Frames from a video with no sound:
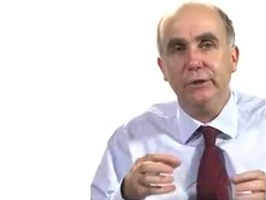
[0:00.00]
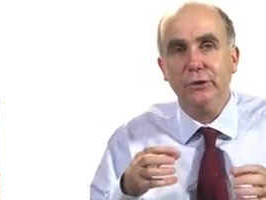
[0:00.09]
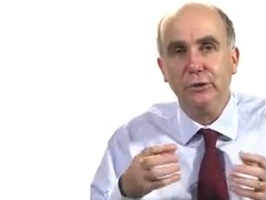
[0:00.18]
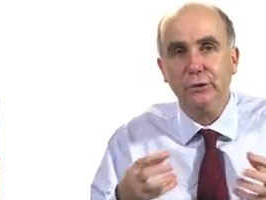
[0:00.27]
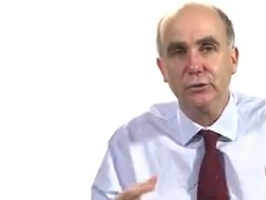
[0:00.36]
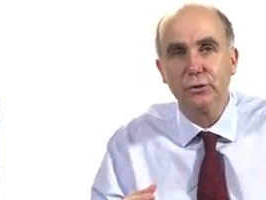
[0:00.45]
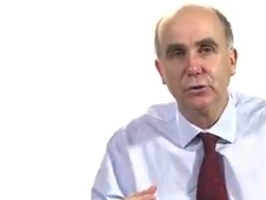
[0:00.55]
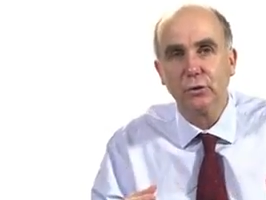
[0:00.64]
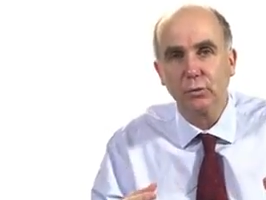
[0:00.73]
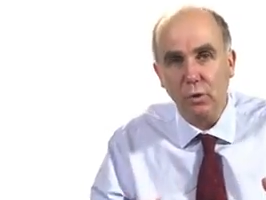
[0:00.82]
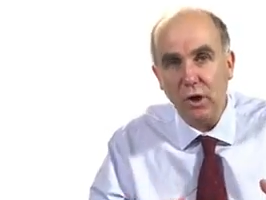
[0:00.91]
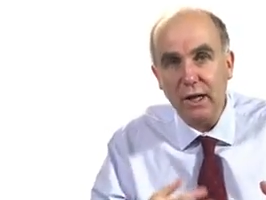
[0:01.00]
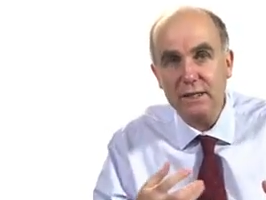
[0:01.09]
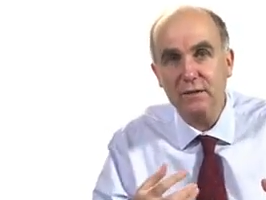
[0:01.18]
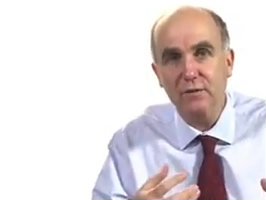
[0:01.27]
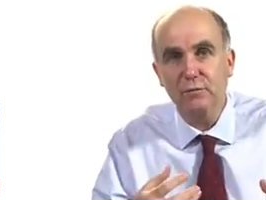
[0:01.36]
due to the
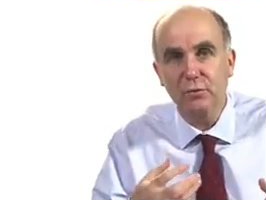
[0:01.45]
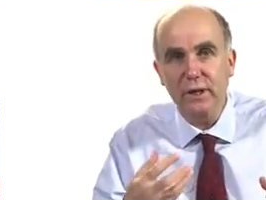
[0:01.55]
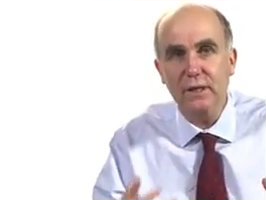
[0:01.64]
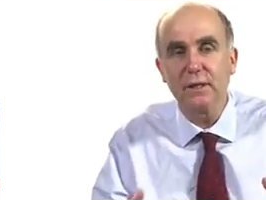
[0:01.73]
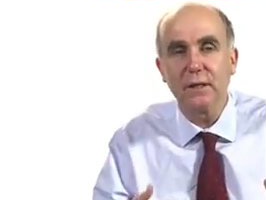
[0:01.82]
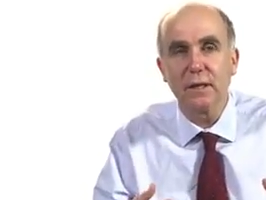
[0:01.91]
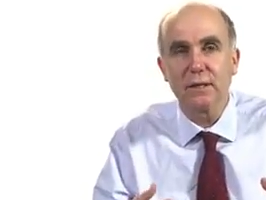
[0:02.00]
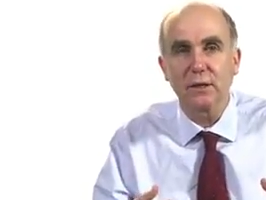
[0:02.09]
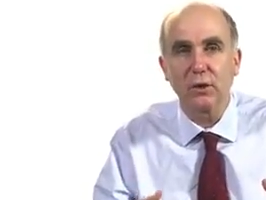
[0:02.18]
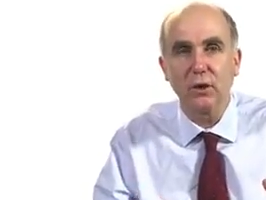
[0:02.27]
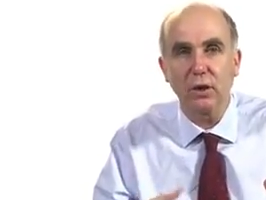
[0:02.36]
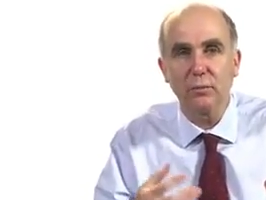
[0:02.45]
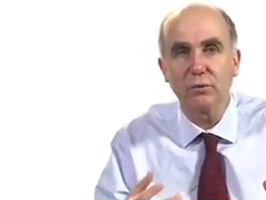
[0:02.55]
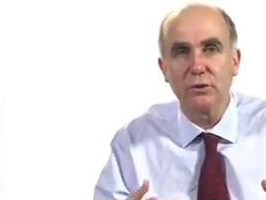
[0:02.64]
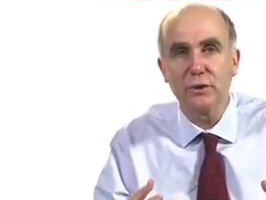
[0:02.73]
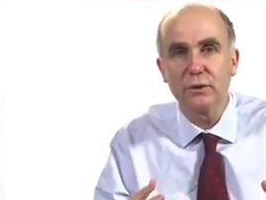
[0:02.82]
rise of Britain as a cotton
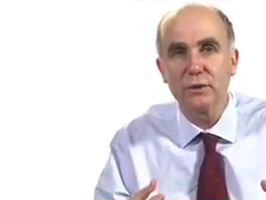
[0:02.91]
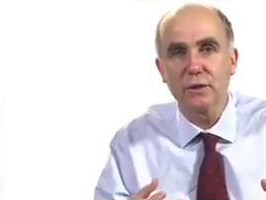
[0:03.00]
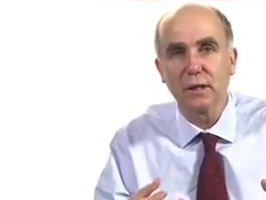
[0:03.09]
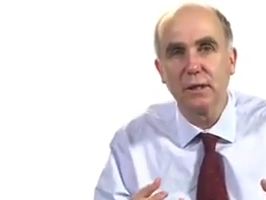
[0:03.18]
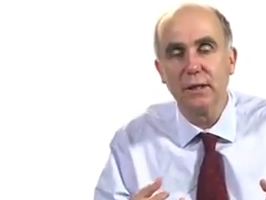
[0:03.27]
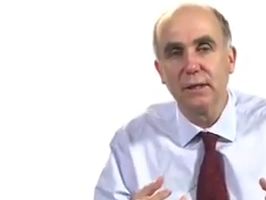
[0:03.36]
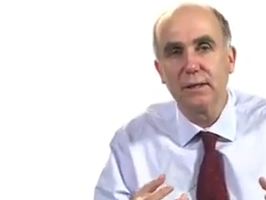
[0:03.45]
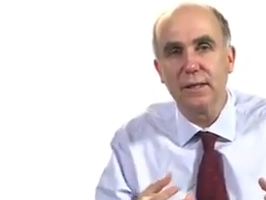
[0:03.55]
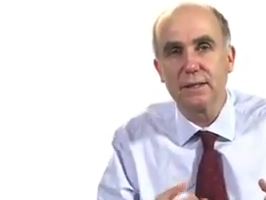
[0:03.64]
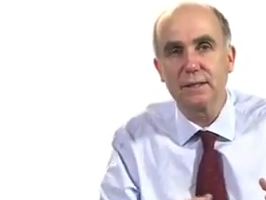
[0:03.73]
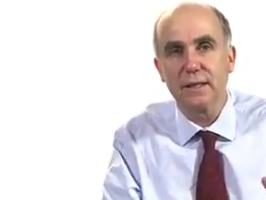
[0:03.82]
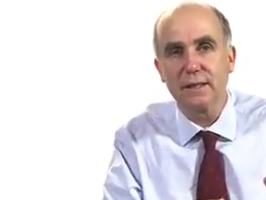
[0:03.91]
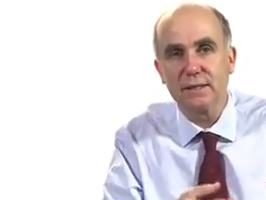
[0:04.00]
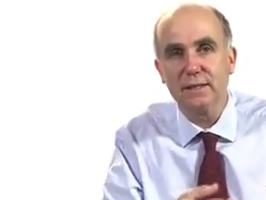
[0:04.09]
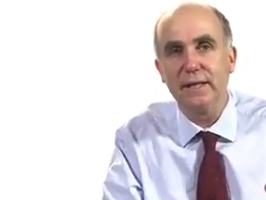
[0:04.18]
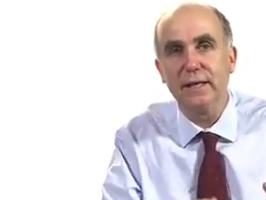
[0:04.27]
producer, there's
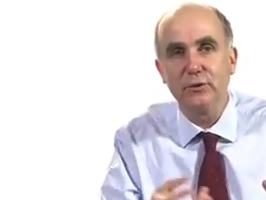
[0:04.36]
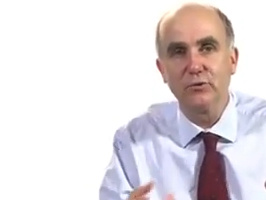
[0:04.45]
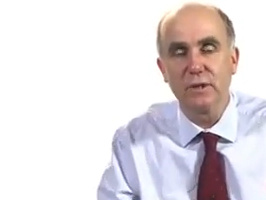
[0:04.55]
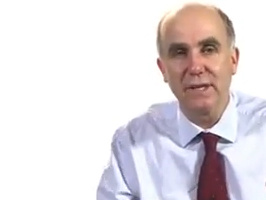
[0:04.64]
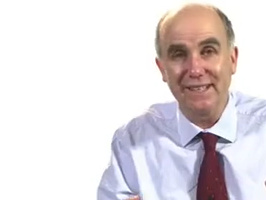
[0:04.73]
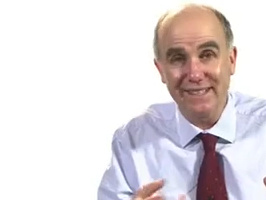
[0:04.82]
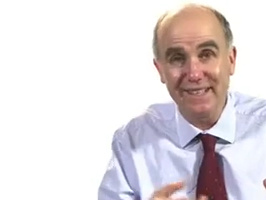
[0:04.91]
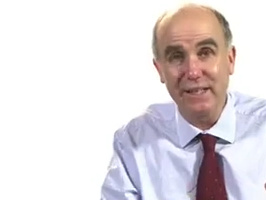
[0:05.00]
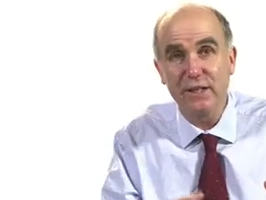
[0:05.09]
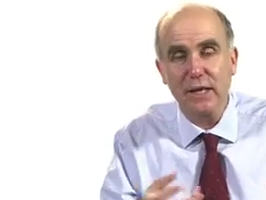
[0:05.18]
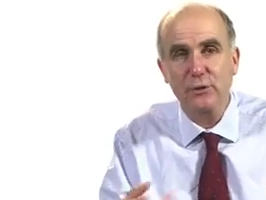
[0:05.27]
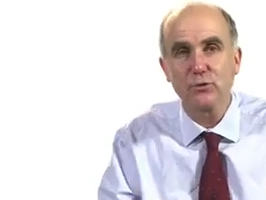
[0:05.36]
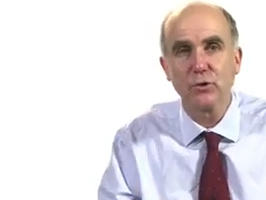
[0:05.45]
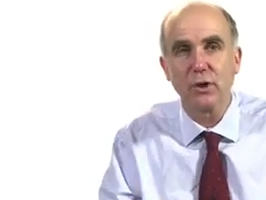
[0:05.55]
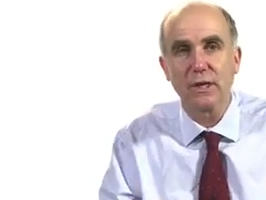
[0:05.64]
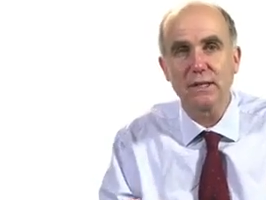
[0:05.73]

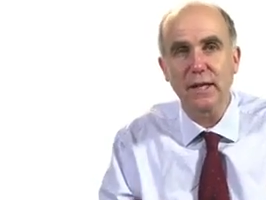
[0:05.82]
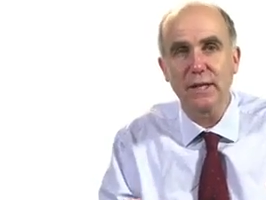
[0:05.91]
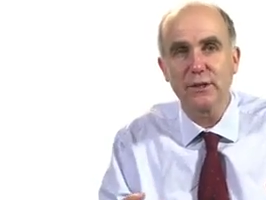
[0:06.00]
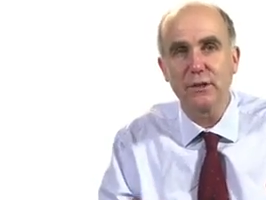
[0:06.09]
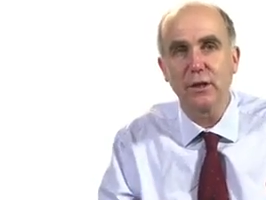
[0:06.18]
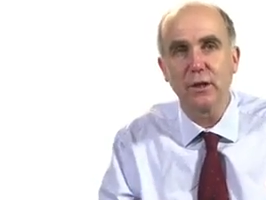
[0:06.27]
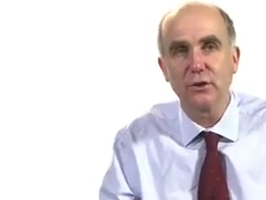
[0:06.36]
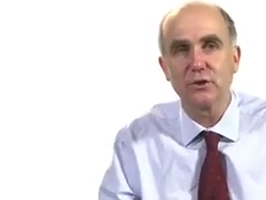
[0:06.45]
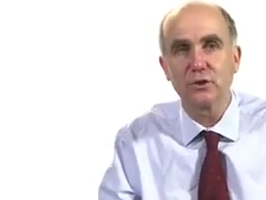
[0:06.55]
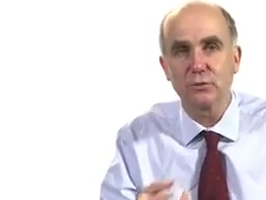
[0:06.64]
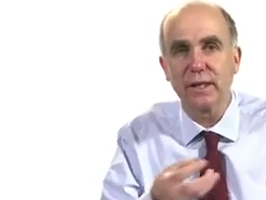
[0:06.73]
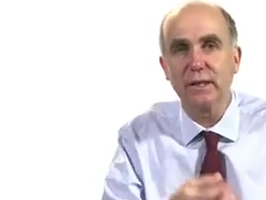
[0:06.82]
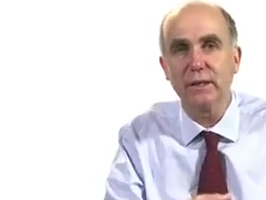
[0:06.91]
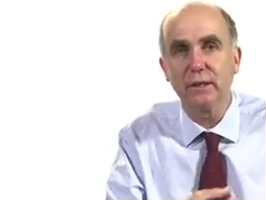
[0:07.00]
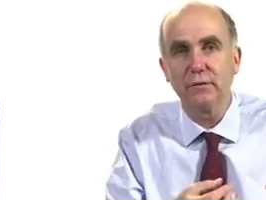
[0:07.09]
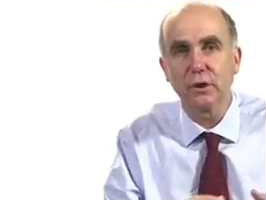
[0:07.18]
deindustrialisation, a
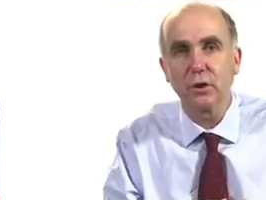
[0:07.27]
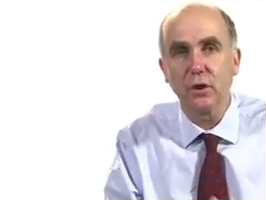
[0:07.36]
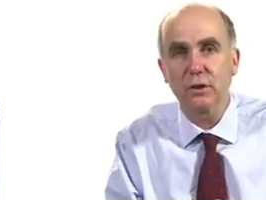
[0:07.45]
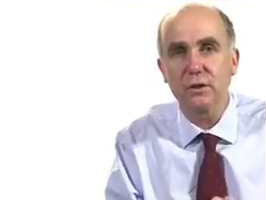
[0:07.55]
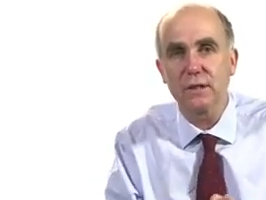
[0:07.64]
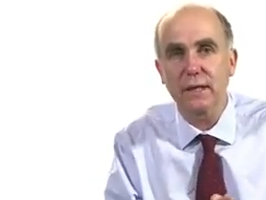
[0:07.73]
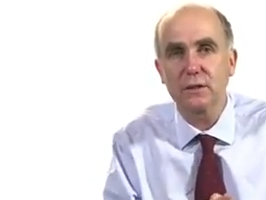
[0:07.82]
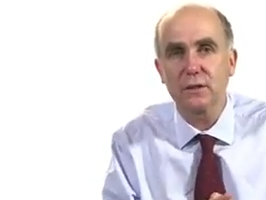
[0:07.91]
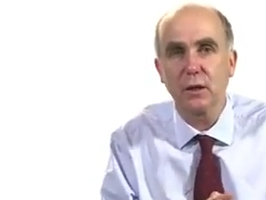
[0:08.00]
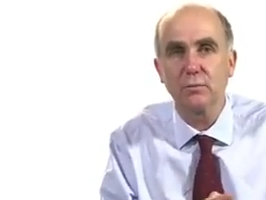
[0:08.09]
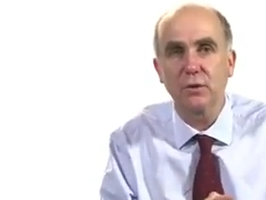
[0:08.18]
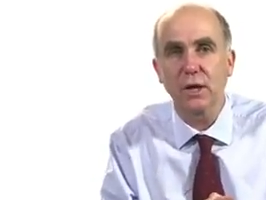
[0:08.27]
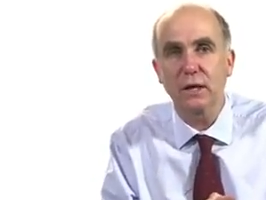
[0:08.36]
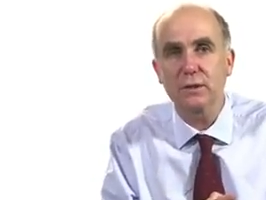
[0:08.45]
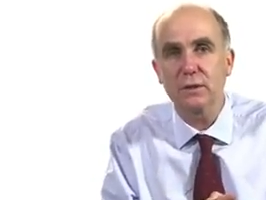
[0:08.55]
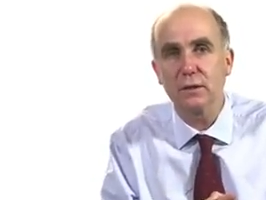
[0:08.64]
shrinking of the cotton textile
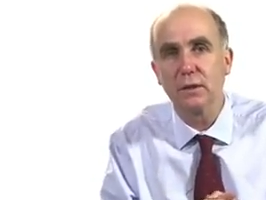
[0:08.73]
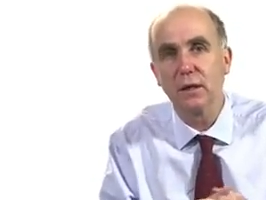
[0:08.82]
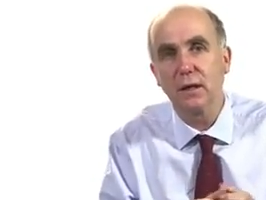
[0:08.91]
production